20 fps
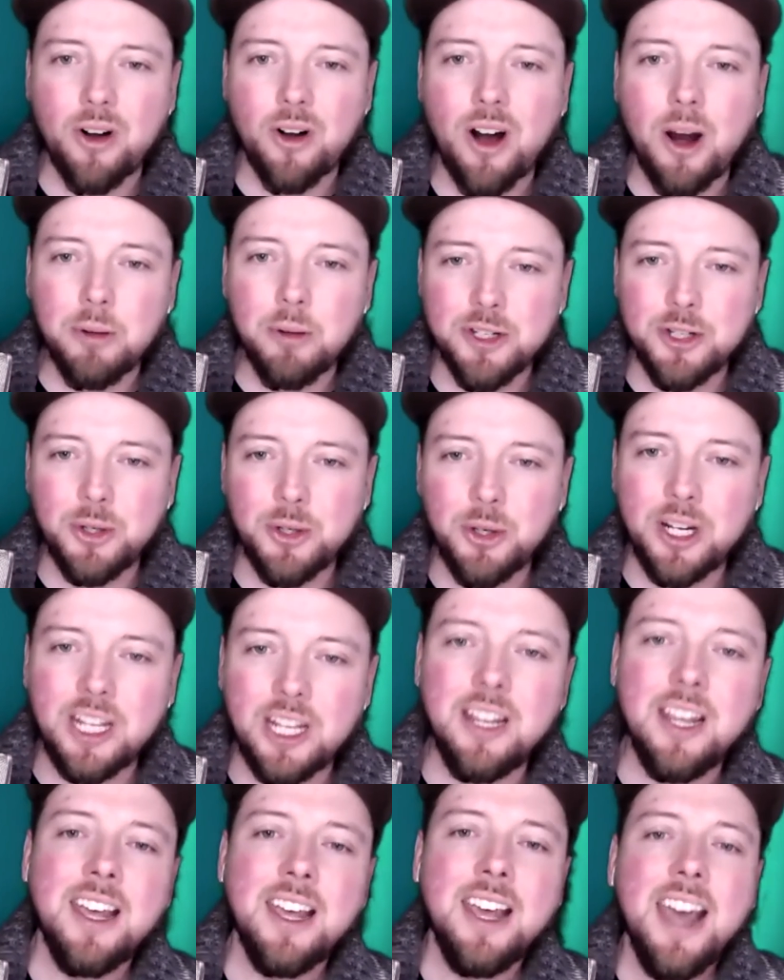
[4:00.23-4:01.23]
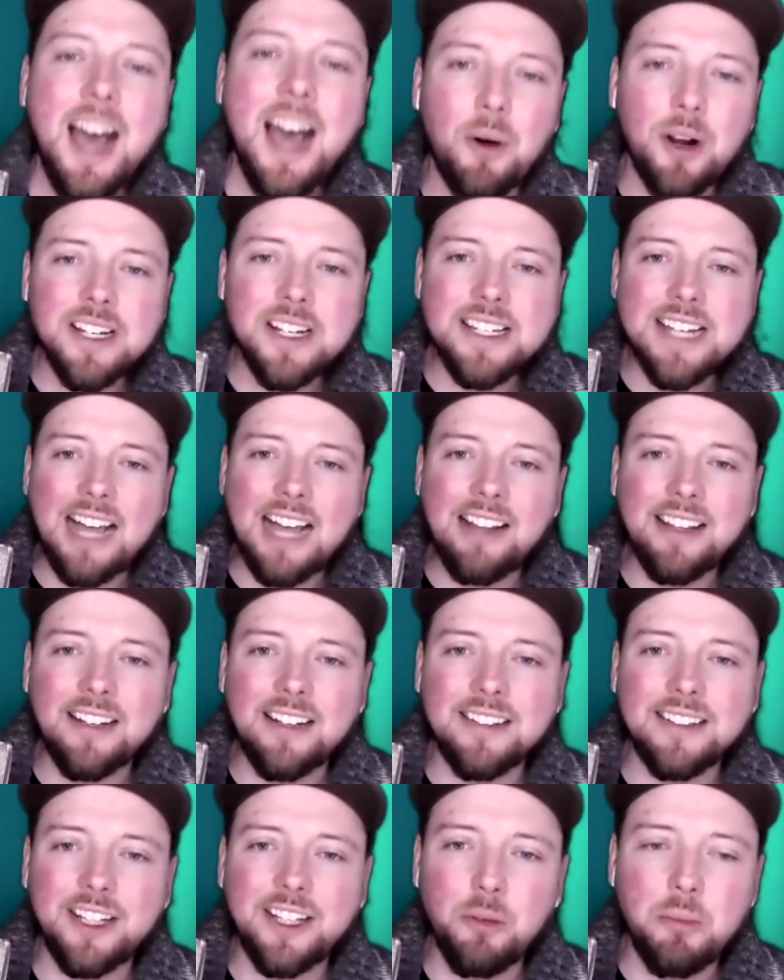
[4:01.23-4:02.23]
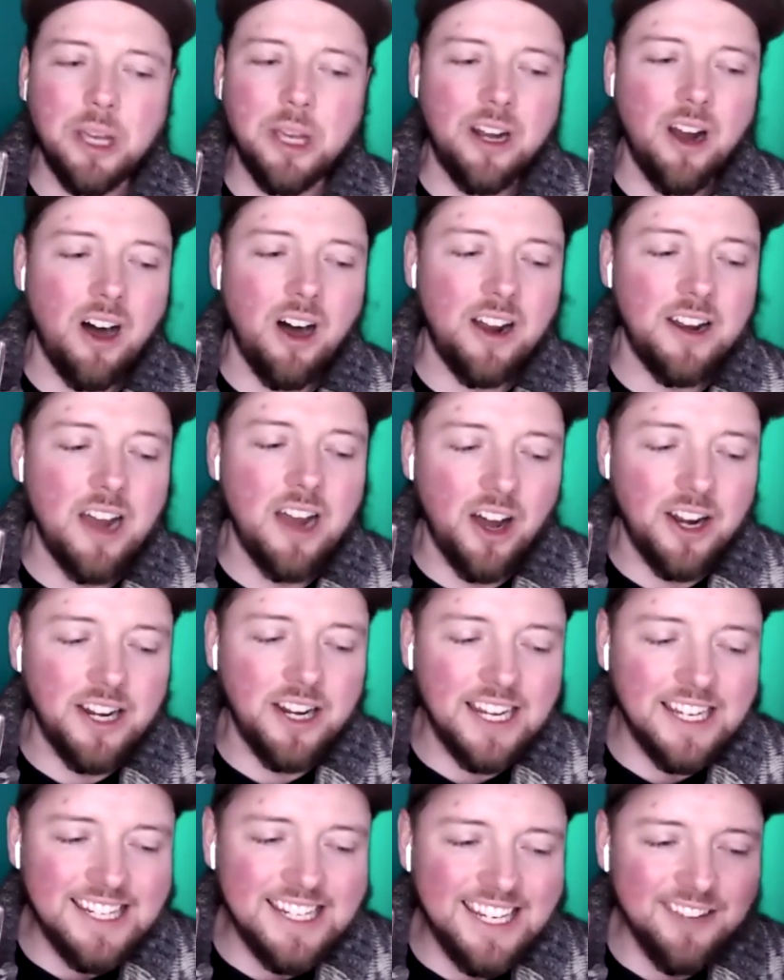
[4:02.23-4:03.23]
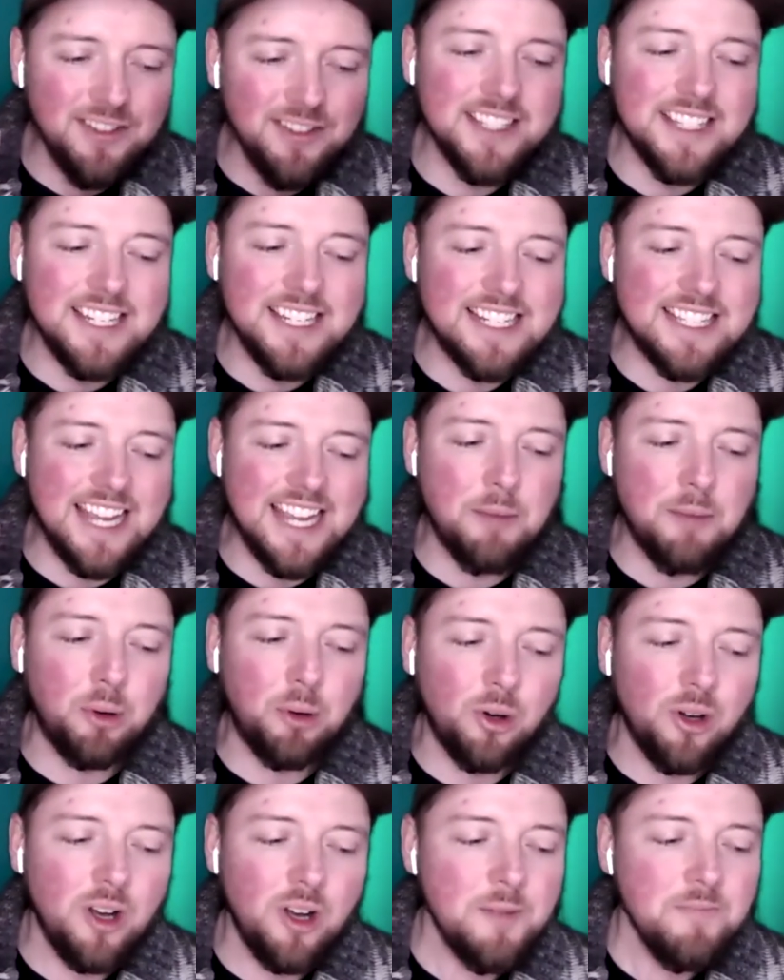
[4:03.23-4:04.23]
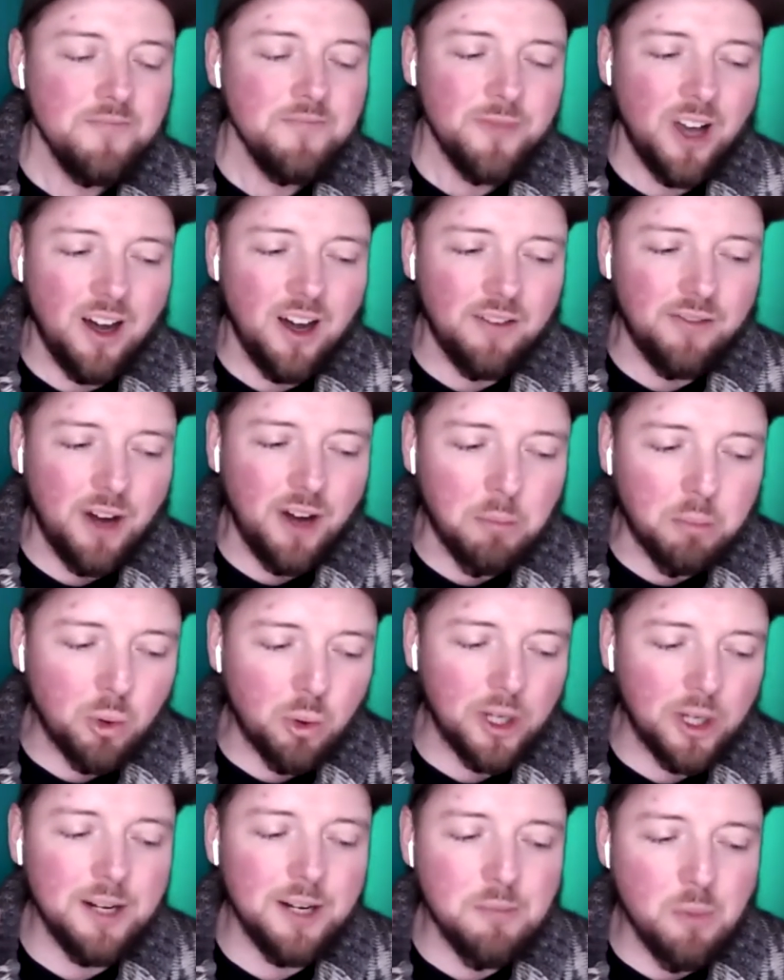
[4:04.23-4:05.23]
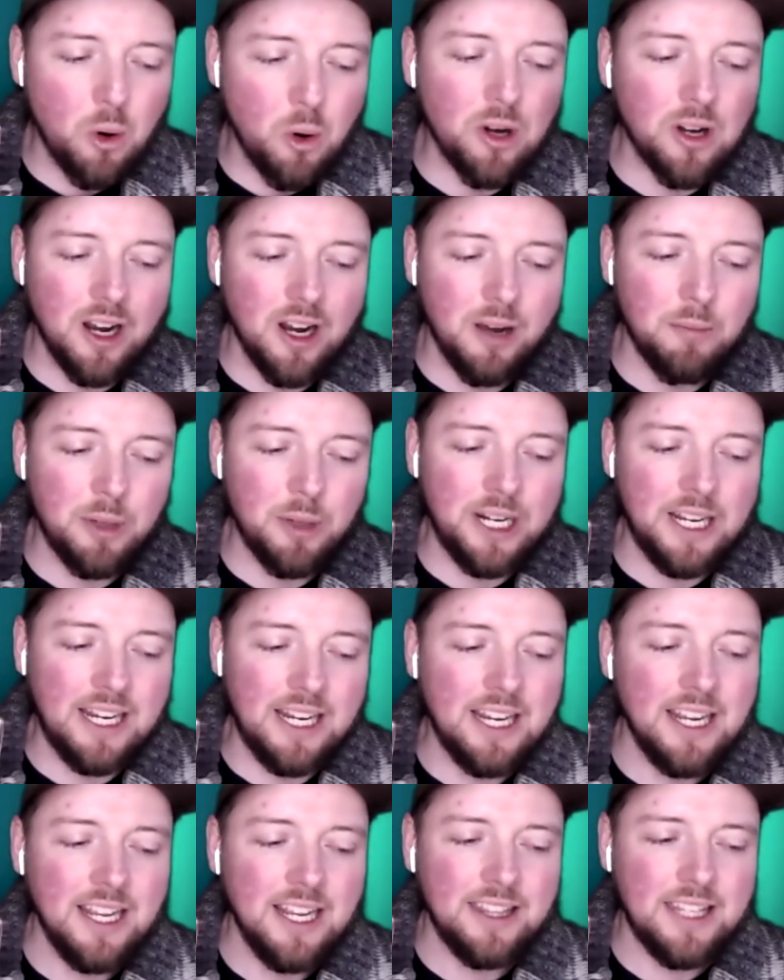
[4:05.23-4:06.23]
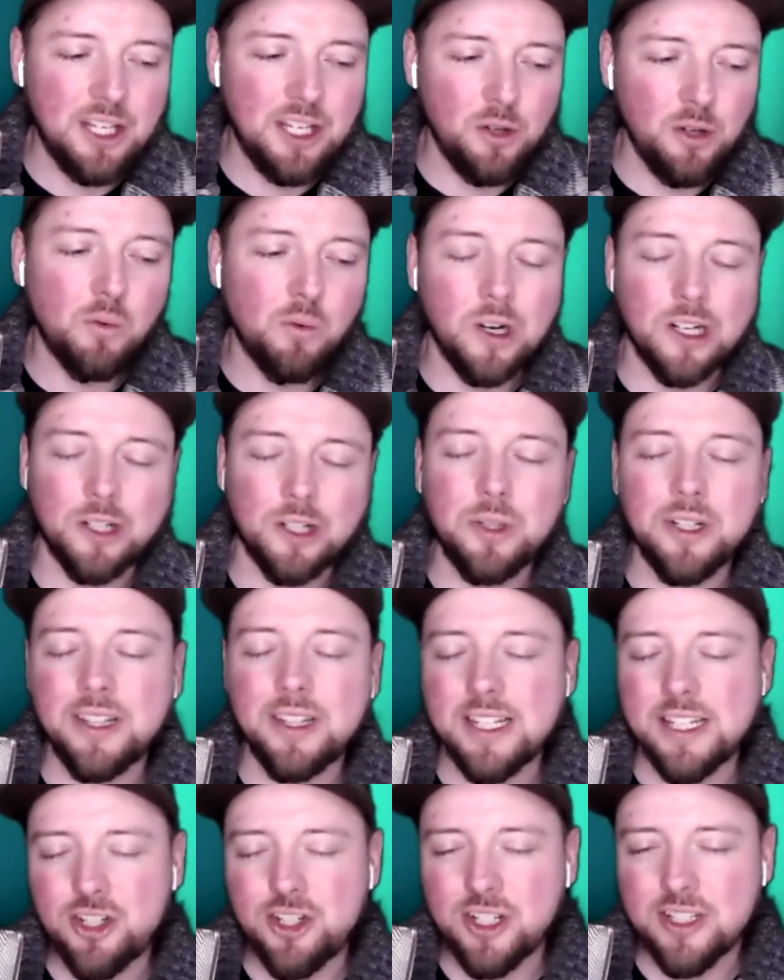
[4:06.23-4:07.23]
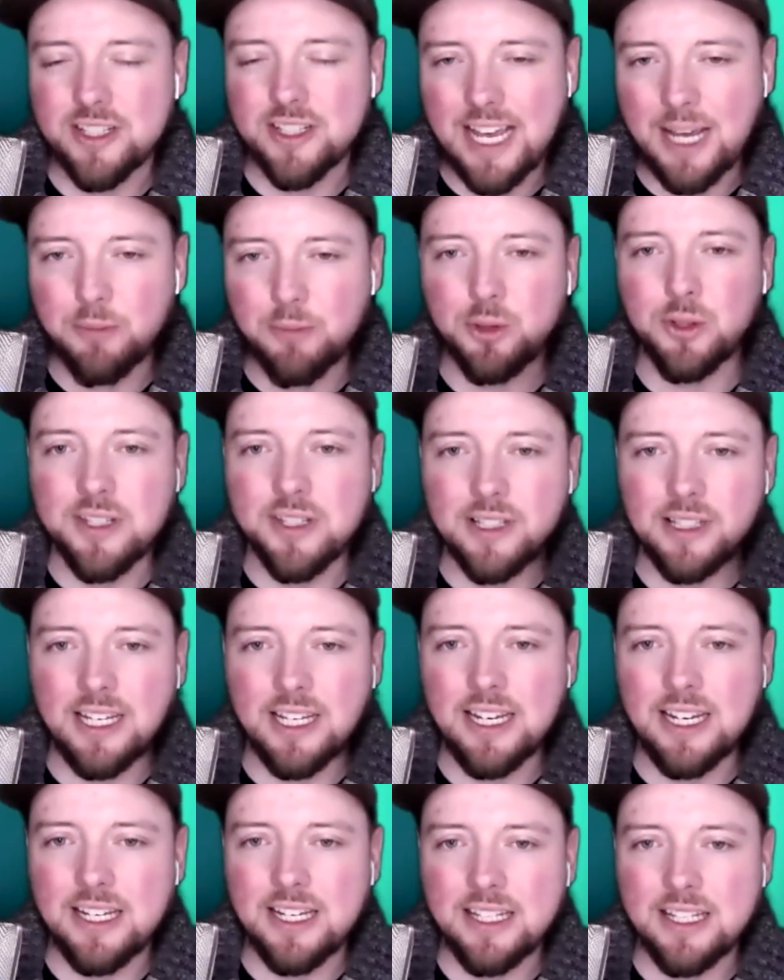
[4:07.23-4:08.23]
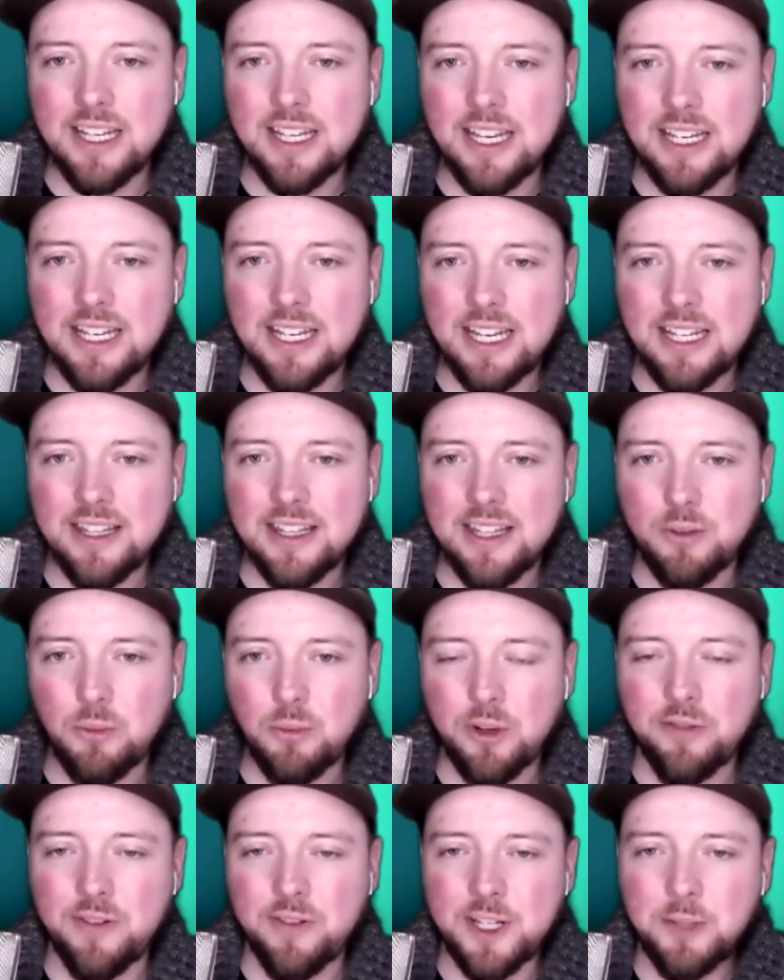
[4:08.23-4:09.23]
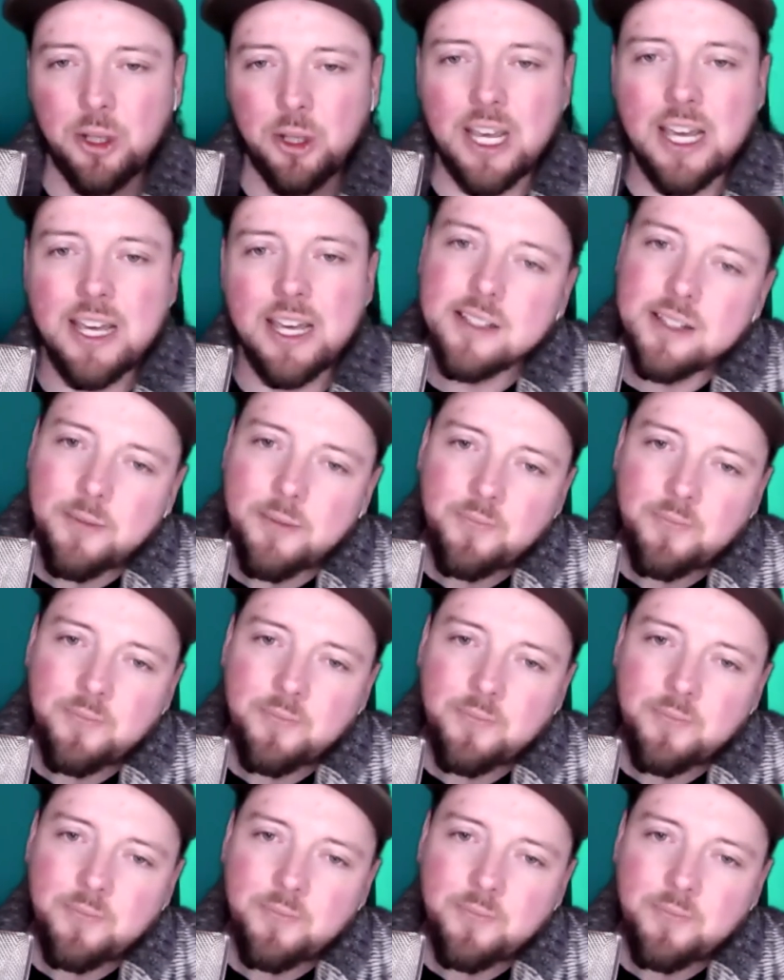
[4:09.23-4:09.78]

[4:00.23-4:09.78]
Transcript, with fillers: opportunity i want to dial in a little bit on on give us an example of a brick and mortar company that you've worked with that just absolutely slayed in in, in with facebook ads